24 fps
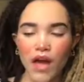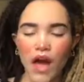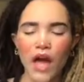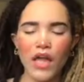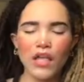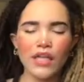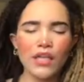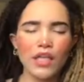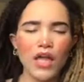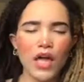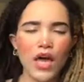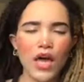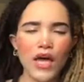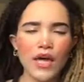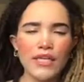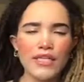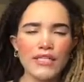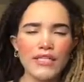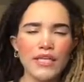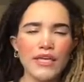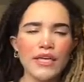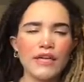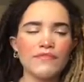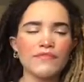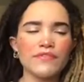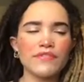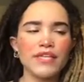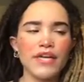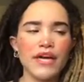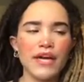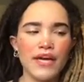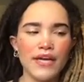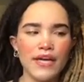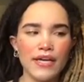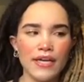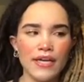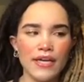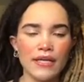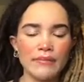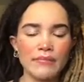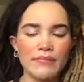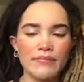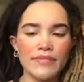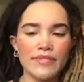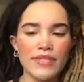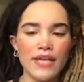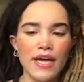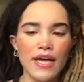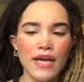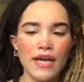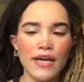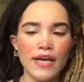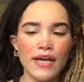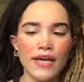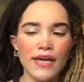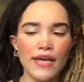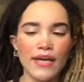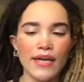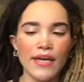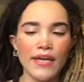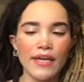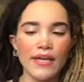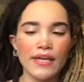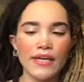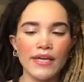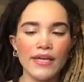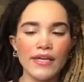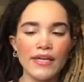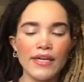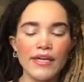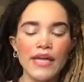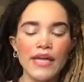A lot of times I